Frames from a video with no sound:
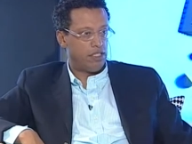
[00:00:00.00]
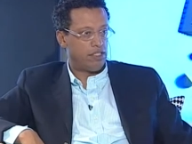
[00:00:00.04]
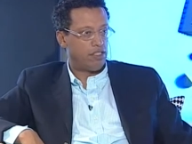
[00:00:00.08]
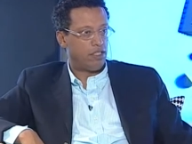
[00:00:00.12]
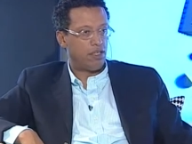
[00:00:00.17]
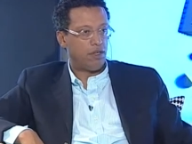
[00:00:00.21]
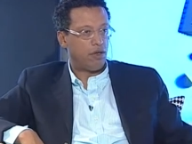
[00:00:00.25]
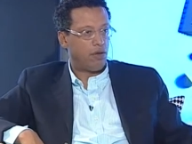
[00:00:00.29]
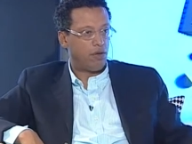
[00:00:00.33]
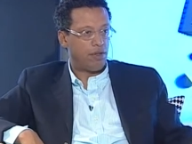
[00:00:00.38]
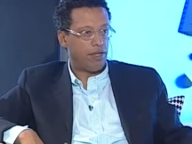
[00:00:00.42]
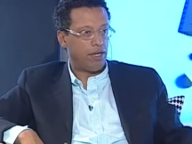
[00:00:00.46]
It's a
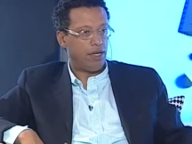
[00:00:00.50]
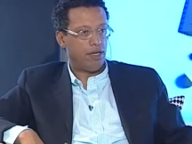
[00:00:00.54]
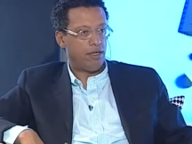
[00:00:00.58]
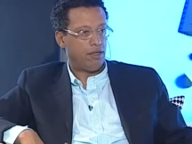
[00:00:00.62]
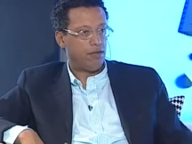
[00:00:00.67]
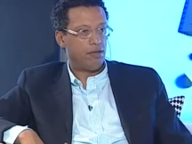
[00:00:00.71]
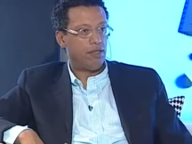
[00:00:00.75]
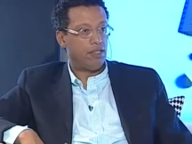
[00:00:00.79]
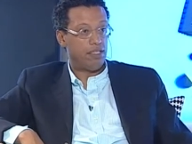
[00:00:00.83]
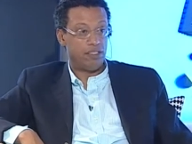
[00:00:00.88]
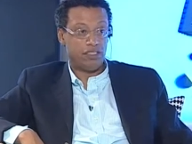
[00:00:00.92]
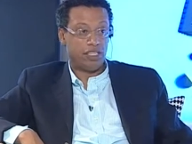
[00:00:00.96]
clothing.
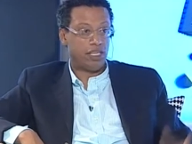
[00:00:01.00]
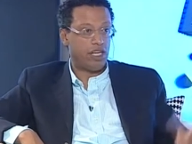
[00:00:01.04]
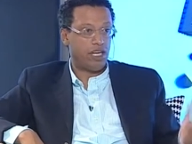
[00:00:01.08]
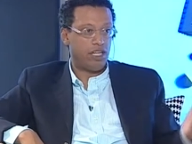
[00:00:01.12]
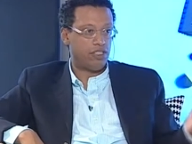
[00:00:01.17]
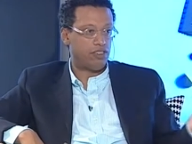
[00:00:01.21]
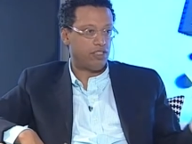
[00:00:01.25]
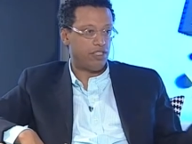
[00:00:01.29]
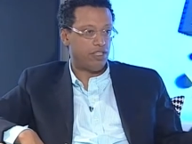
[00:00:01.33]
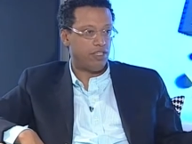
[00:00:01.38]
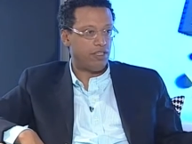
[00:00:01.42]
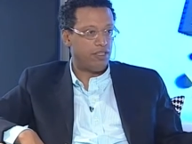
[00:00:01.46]
It's a
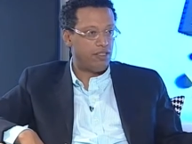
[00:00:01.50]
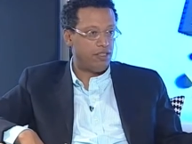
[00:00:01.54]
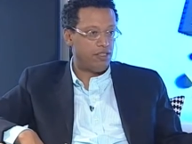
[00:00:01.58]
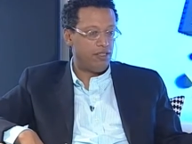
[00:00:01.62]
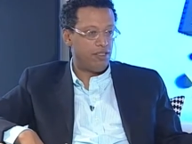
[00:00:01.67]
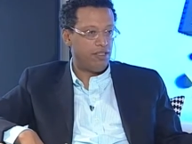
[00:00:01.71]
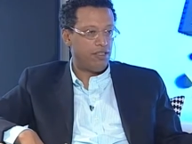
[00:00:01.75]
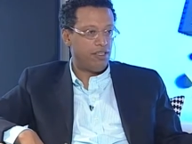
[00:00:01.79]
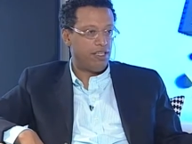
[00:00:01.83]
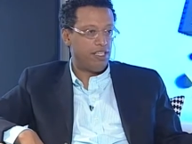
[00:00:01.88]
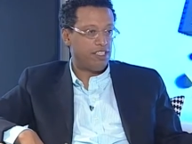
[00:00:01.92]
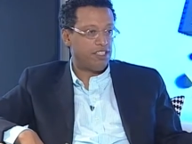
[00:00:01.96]
culture.
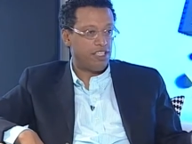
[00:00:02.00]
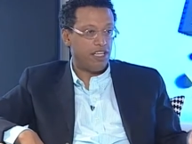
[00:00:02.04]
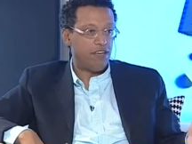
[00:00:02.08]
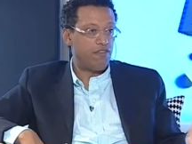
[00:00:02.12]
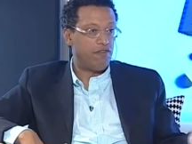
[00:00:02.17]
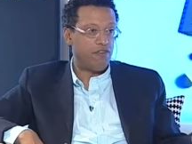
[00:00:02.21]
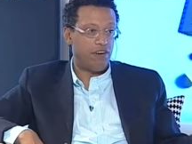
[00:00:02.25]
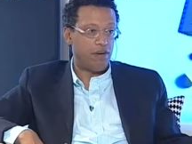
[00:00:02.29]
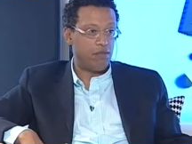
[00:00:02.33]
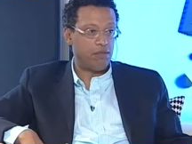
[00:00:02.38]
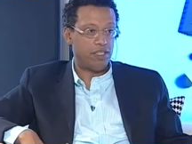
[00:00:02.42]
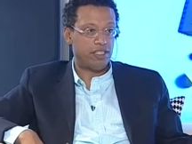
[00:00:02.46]
It's an
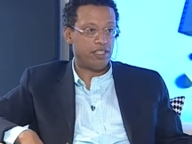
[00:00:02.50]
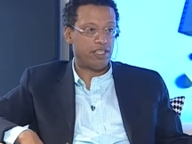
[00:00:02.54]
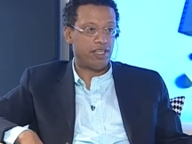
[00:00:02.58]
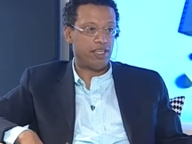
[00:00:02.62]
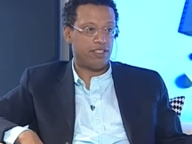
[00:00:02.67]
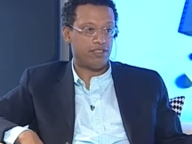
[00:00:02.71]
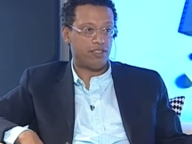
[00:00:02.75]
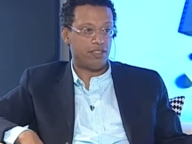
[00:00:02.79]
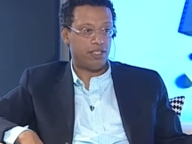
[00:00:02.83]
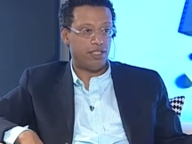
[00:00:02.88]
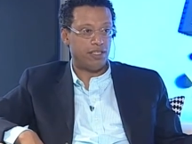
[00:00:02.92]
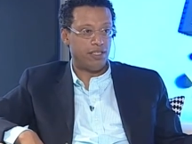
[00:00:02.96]
environmental
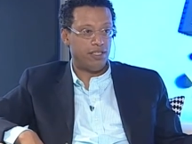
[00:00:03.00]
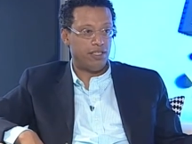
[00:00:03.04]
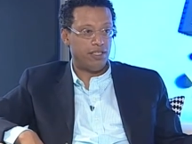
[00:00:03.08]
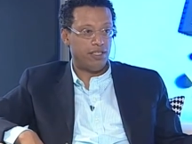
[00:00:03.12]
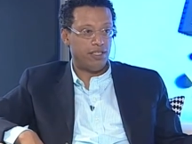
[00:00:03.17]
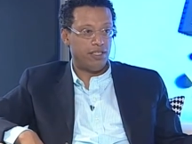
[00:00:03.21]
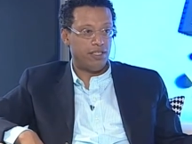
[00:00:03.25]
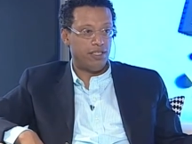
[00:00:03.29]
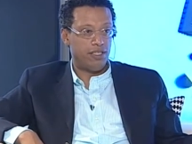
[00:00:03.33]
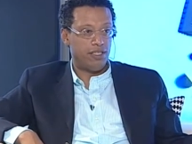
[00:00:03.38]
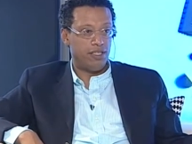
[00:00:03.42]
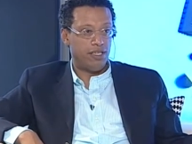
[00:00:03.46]
culture.
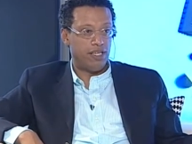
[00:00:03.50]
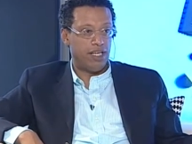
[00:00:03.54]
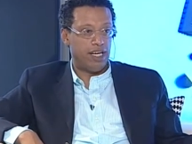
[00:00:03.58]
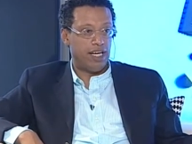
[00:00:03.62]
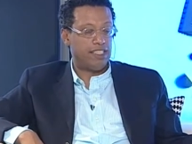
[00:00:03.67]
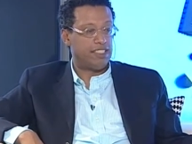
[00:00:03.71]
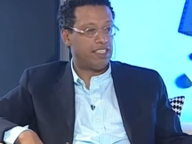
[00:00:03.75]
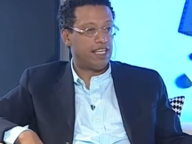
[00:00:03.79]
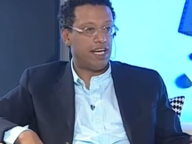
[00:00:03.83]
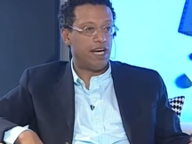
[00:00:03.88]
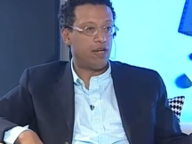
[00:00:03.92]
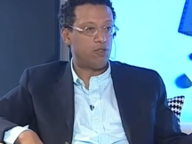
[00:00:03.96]

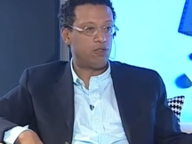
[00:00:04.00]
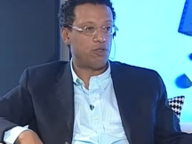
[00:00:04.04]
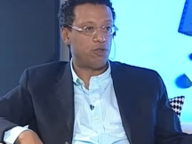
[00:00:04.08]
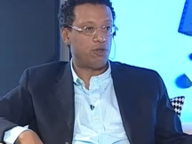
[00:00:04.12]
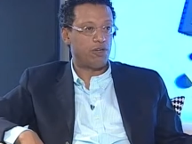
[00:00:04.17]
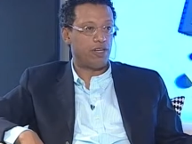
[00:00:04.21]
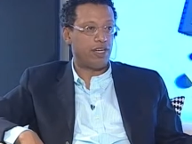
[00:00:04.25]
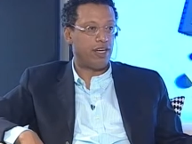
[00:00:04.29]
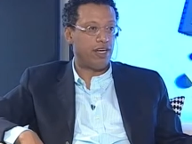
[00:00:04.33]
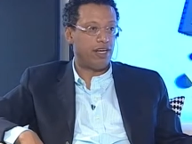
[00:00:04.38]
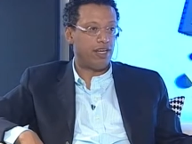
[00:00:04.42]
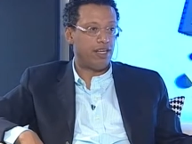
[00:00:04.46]
It's an outdoor
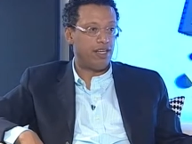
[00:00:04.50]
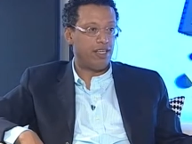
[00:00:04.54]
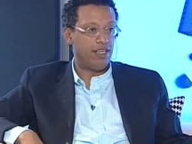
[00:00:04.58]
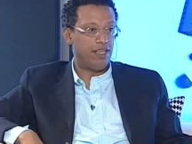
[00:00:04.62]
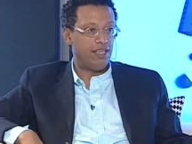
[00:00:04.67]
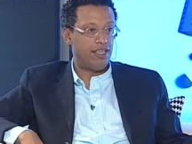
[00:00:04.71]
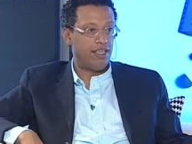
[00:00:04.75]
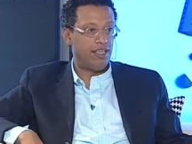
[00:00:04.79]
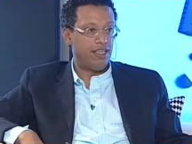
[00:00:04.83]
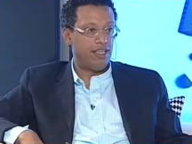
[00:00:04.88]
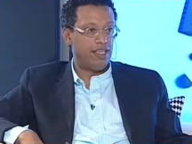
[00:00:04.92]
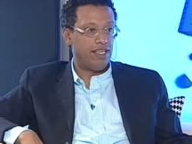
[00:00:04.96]
gear.
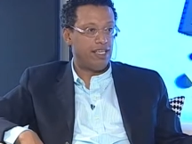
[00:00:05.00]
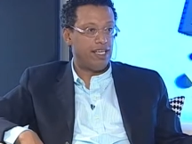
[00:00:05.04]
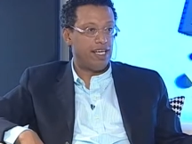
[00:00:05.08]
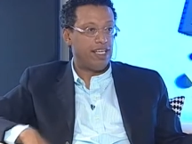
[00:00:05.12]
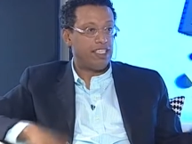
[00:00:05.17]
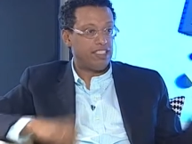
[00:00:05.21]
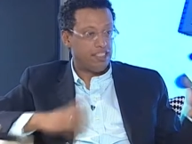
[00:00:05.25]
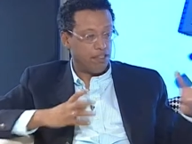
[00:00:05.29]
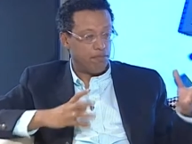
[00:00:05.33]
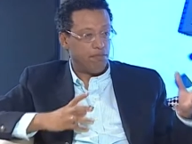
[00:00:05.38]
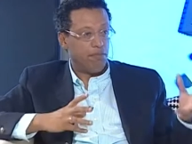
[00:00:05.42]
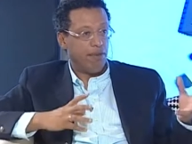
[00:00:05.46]

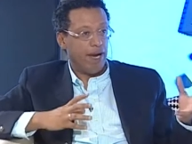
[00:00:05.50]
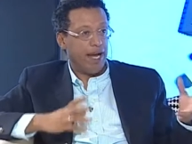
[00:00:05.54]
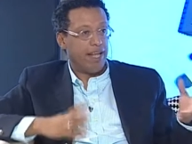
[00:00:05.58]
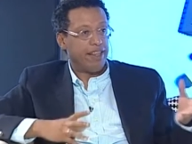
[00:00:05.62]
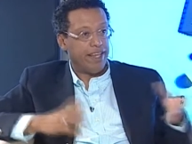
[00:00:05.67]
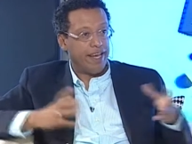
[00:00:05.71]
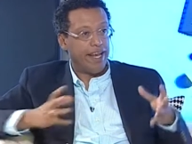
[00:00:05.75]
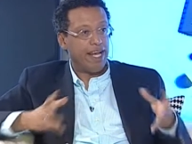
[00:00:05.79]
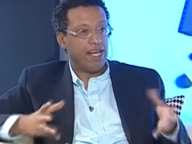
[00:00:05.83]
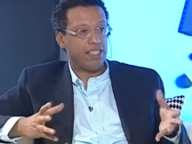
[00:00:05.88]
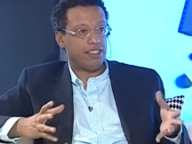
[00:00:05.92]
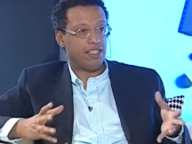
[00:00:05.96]
It's a brand
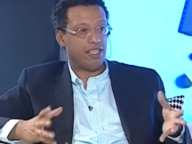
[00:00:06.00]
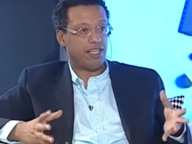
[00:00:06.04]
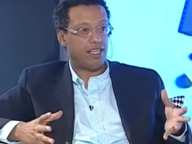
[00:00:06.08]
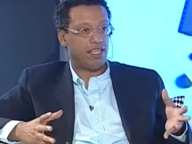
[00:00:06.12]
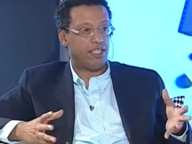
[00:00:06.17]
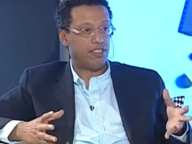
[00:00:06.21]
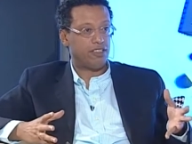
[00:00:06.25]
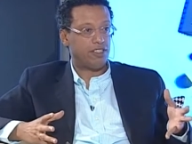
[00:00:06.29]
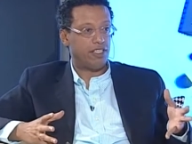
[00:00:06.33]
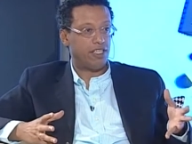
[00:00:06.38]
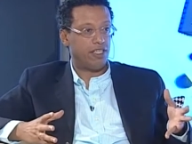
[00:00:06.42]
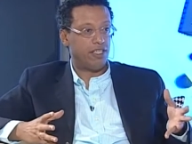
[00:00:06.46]
that has a
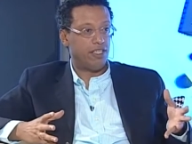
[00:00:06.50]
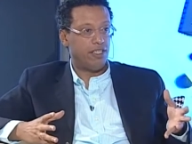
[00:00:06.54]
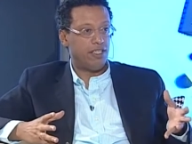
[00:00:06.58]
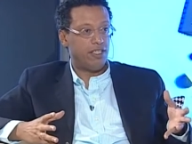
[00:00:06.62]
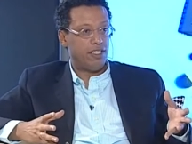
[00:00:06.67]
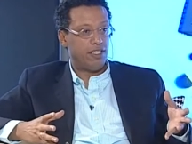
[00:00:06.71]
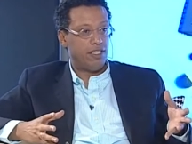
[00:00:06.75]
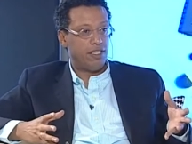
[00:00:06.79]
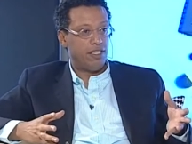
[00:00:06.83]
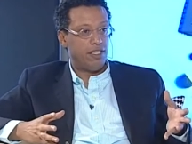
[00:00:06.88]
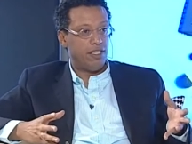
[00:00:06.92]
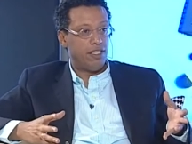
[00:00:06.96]
culture.
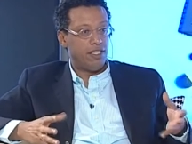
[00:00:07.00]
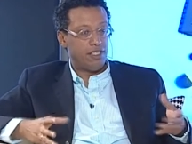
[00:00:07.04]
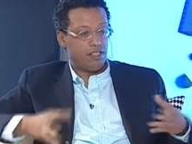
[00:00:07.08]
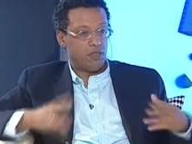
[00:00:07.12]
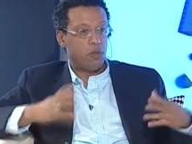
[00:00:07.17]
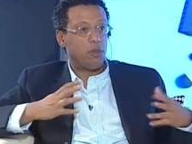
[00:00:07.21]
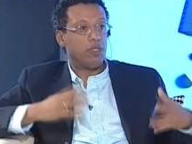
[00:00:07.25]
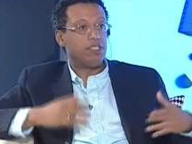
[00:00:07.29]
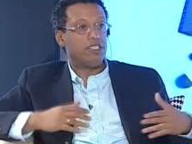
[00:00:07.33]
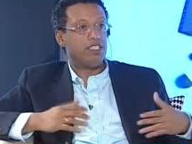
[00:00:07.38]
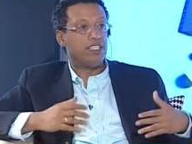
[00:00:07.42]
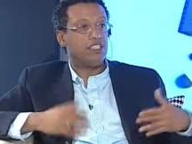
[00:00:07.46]

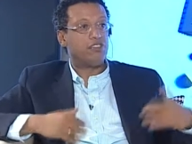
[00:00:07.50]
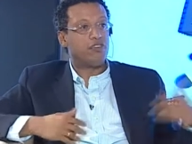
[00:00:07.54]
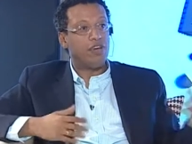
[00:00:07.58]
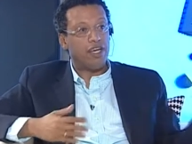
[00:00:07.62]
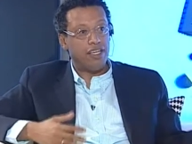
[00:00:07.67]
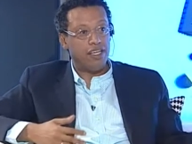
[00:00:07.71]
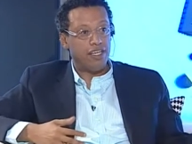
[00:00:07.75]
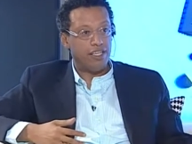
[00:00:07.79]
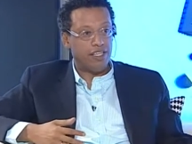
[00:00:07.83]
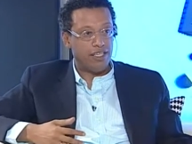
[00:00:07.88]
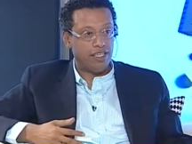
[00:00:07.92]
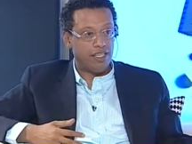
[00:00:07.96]
So it's a
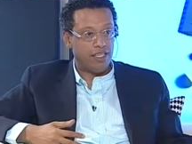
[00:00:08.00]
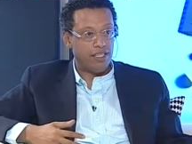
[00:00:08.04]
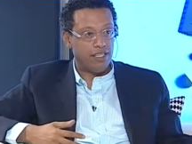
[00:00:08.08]
trend leader.